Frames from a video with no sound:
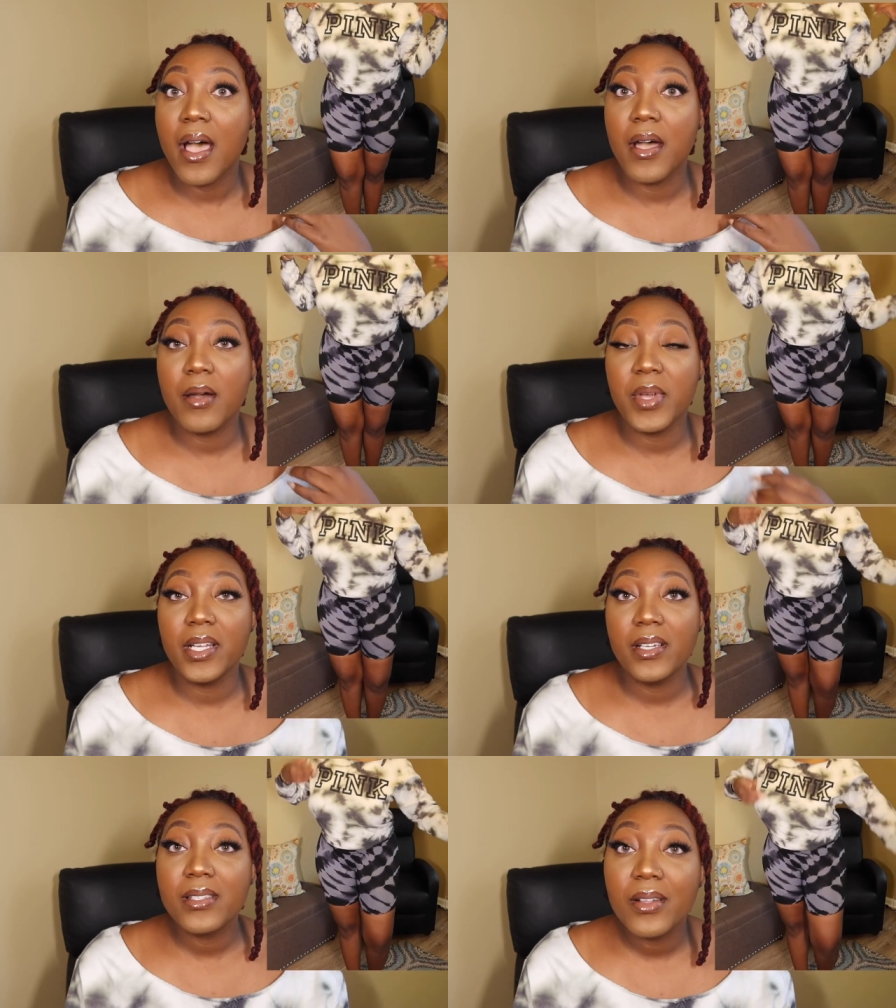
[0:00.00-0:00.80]
Um,
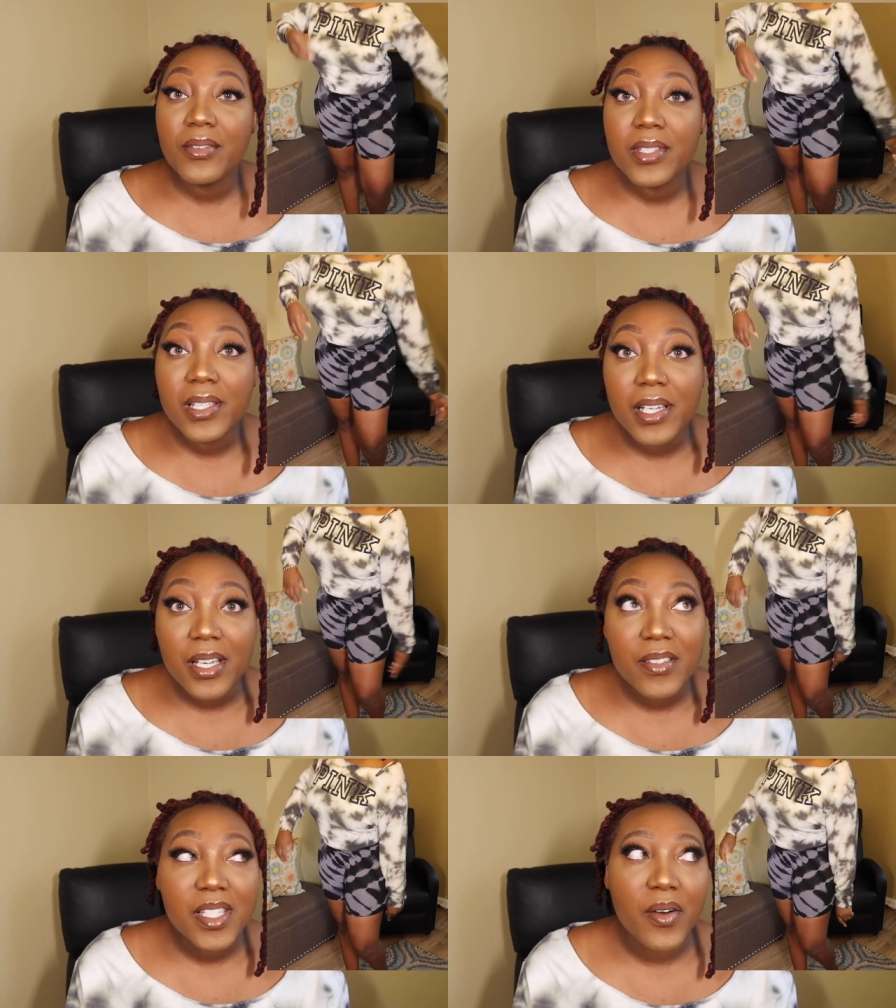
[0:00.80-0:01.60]
it is long
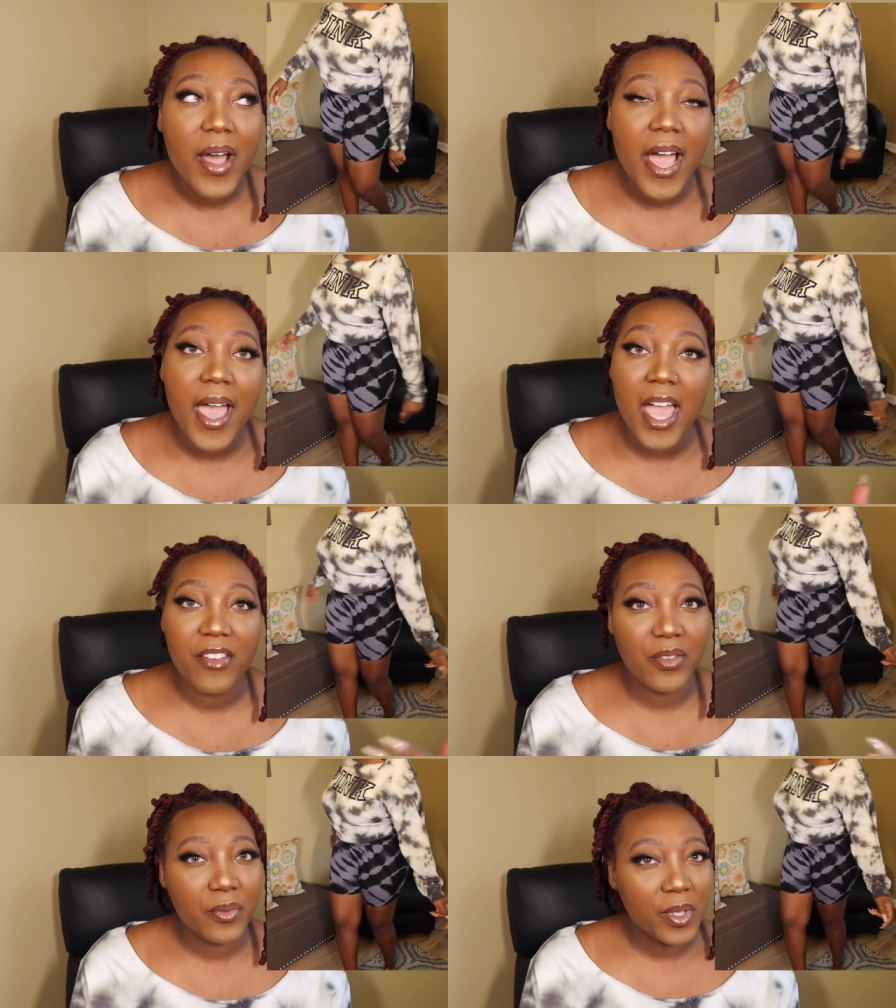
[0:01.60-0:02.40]
sleeve, so I
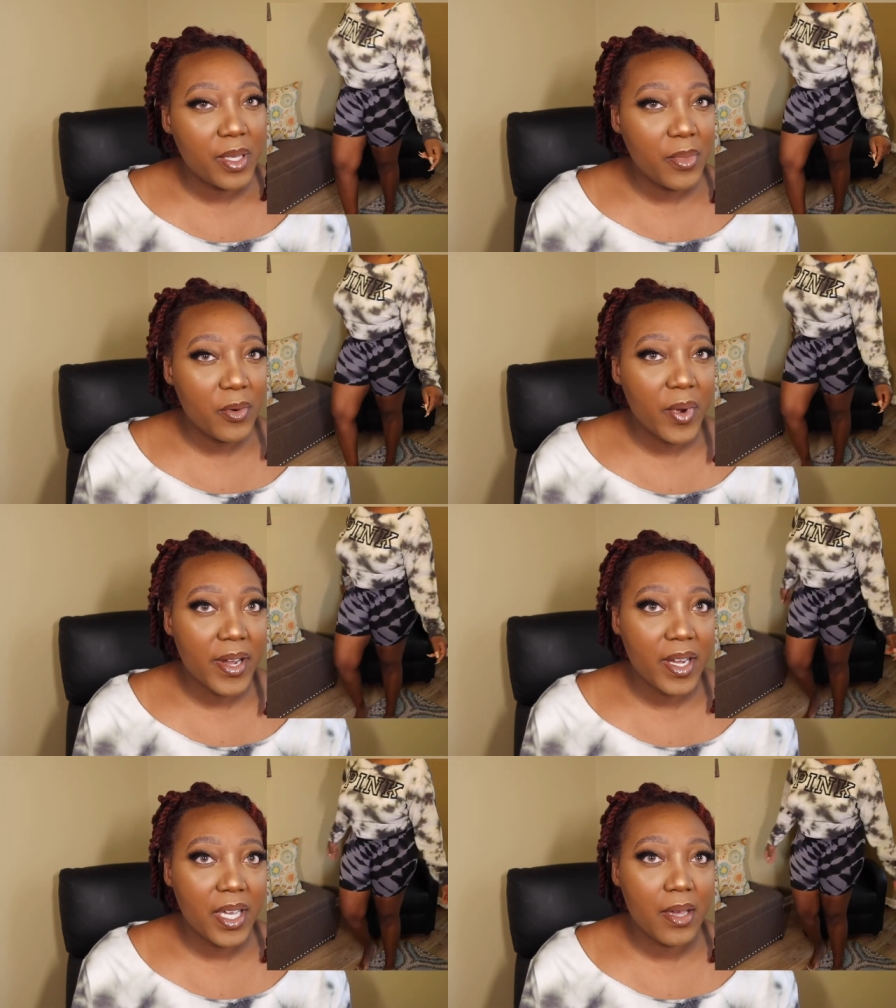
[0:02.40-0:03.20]
haven't really been
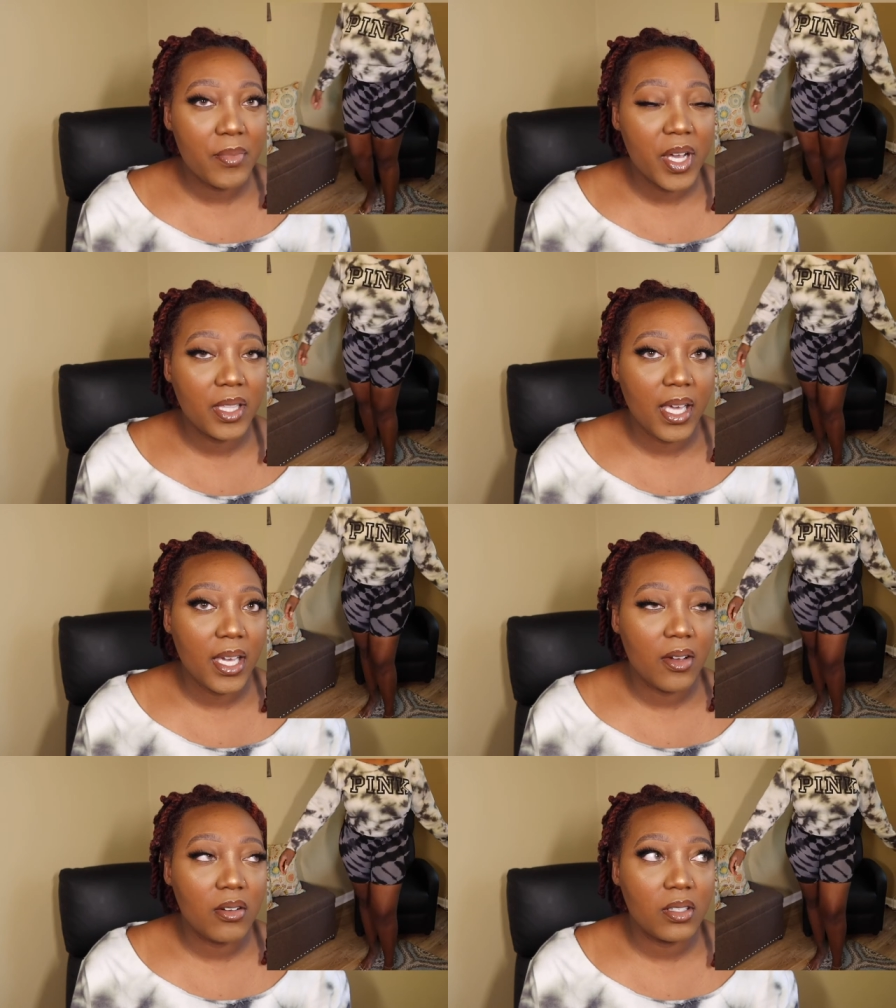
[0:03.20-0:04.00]
wearing it, but
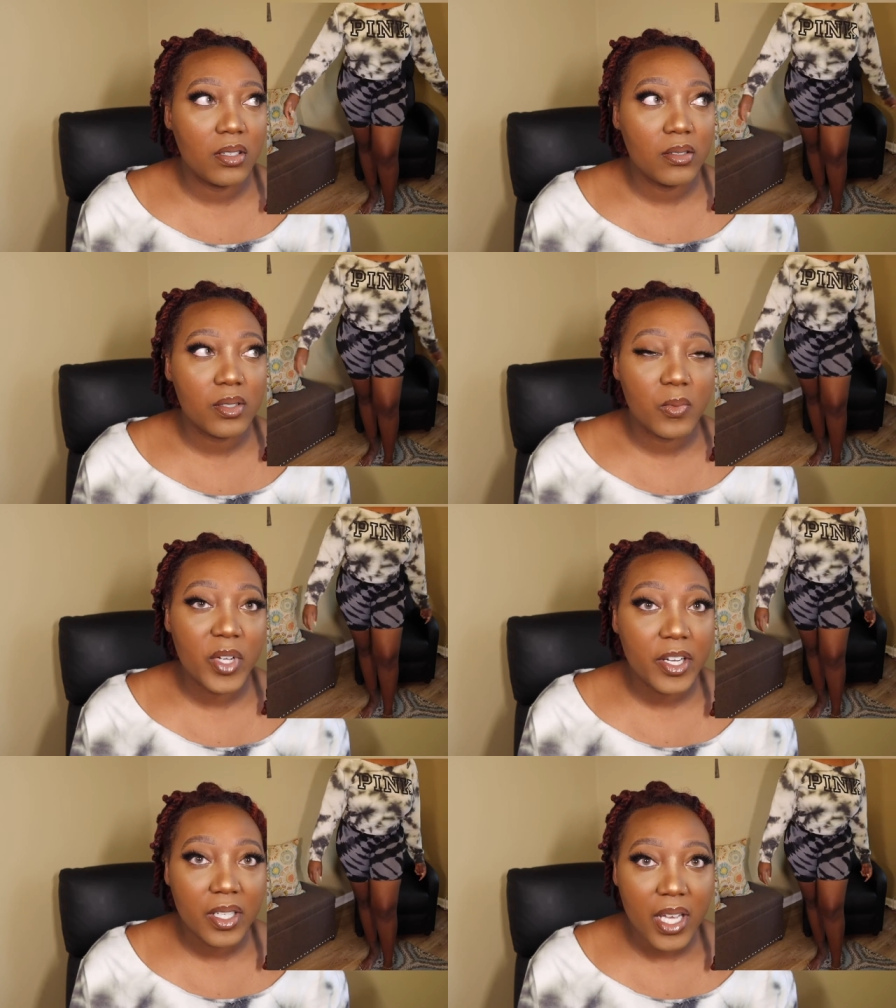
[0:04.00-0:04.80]
like on those
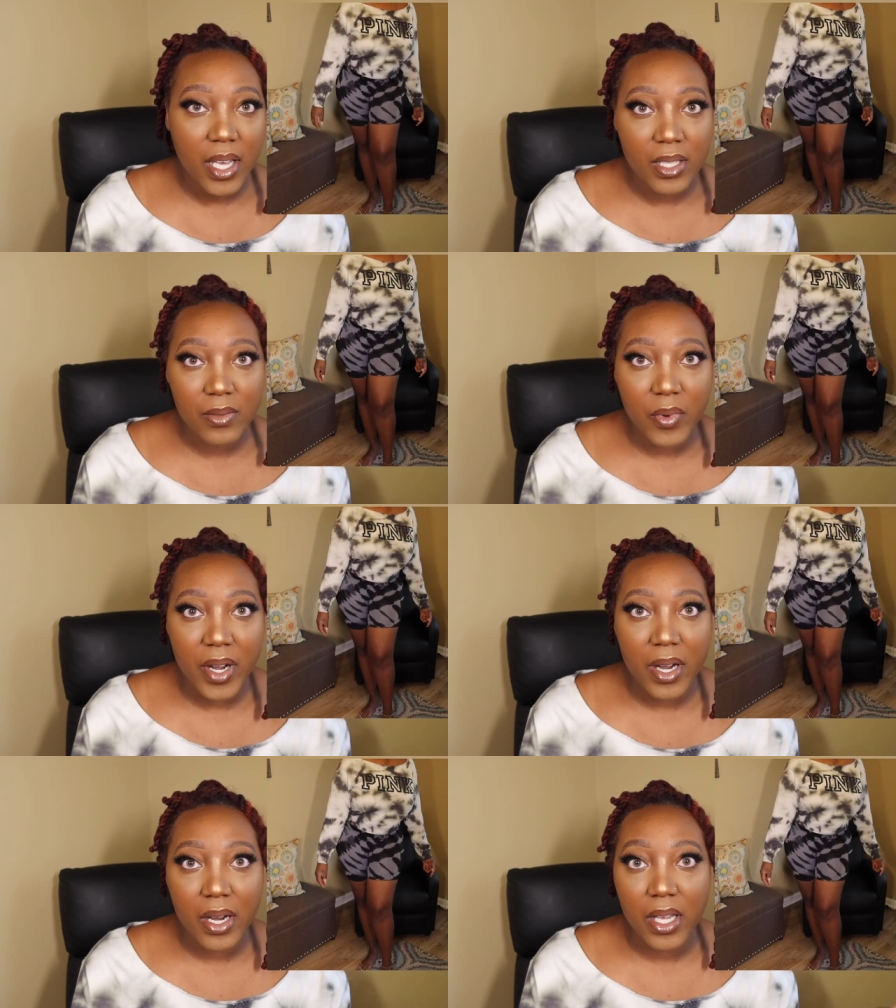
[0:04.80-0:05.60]
weird days
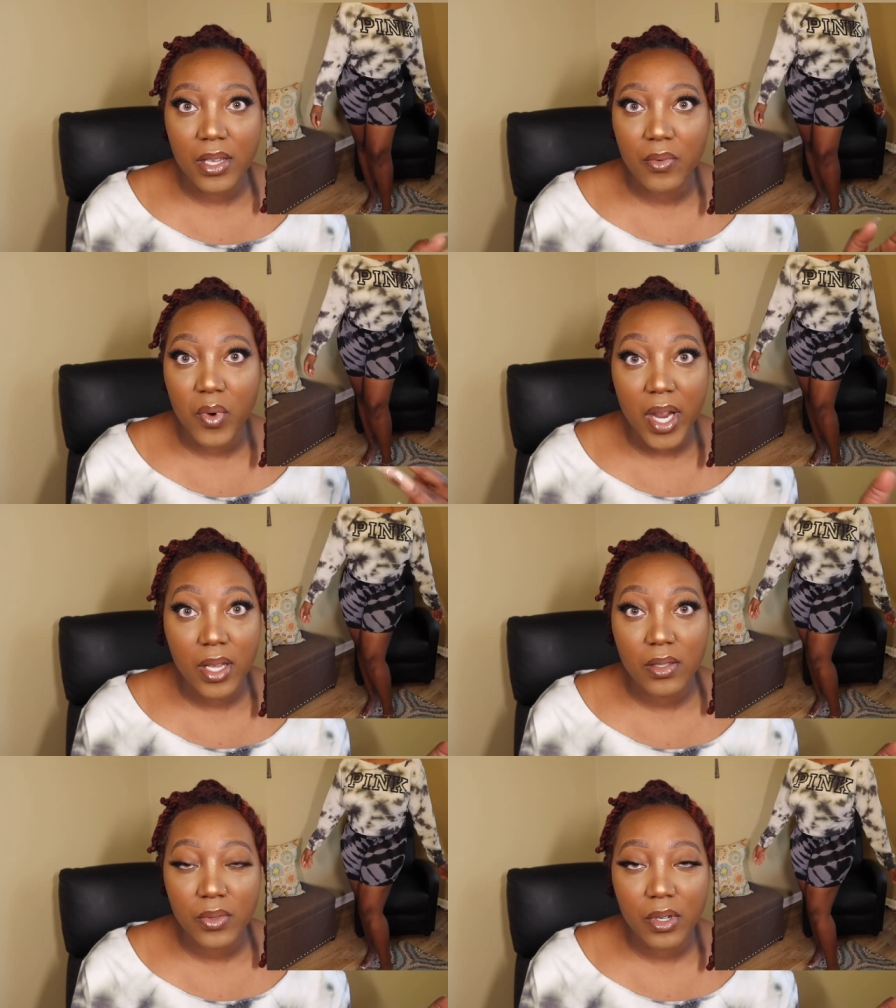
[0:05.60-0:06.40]
where it
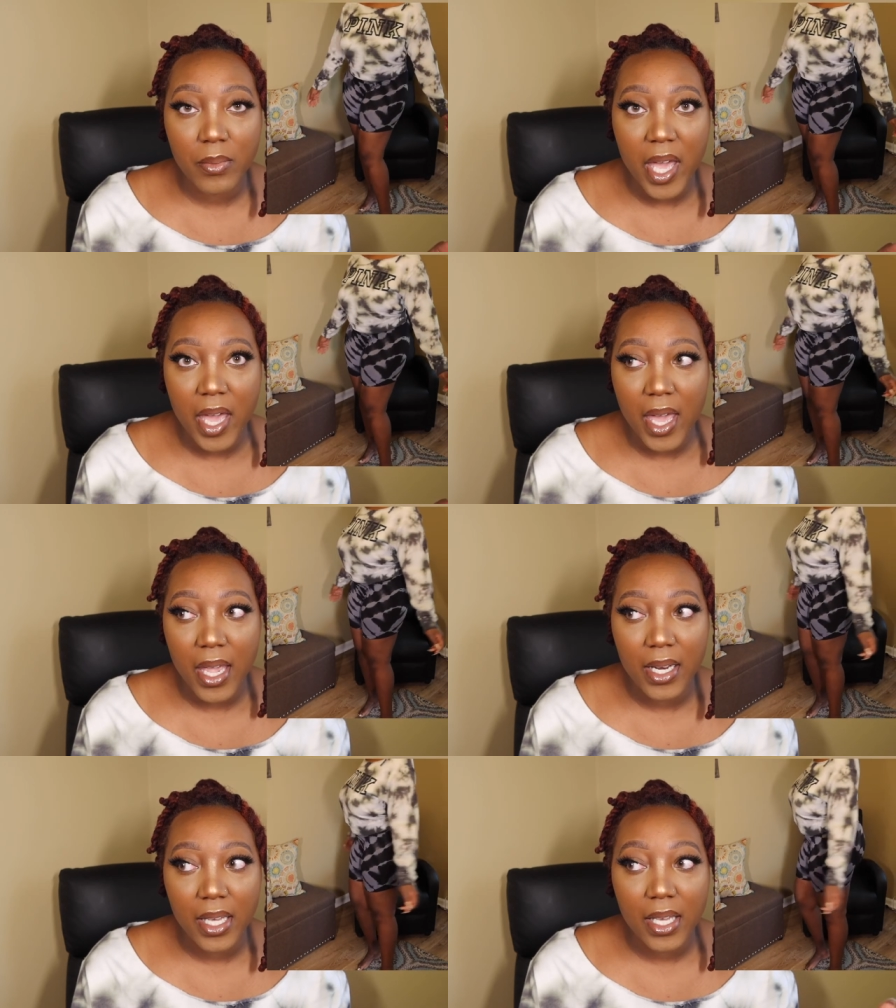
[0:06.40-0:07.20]
rains real
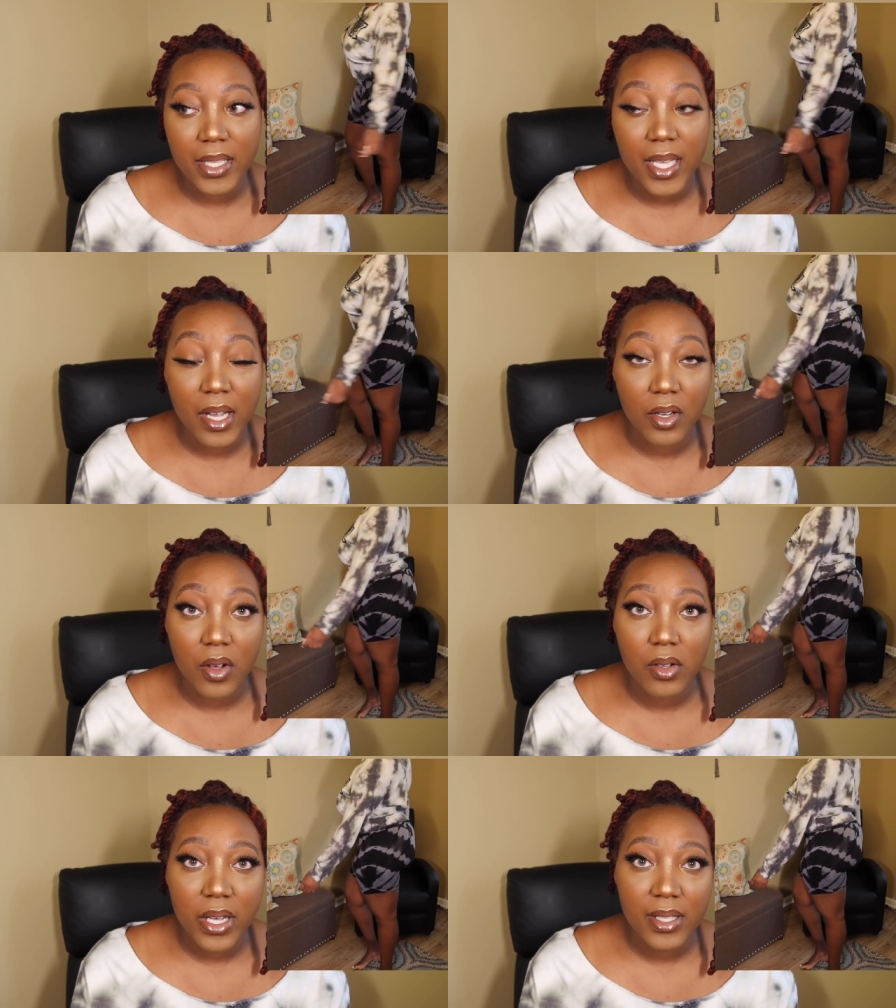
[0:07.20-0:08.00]
bad and it gets kind of
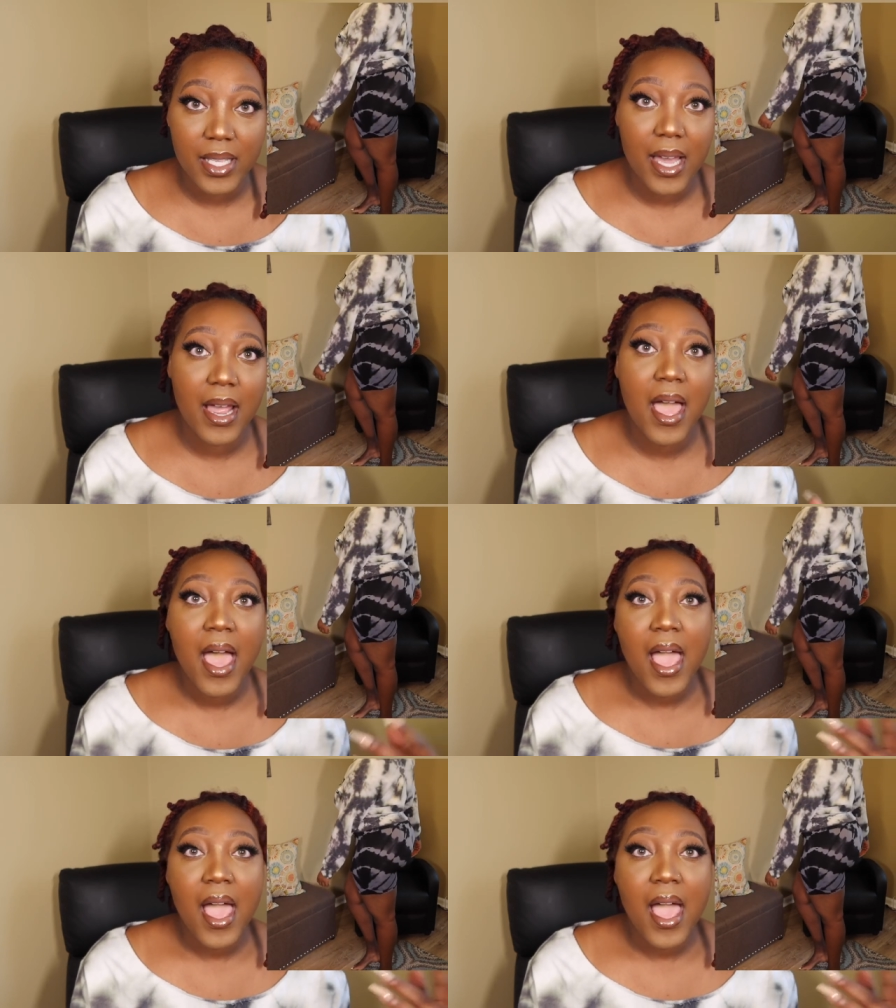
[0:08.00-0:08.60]
cold outside,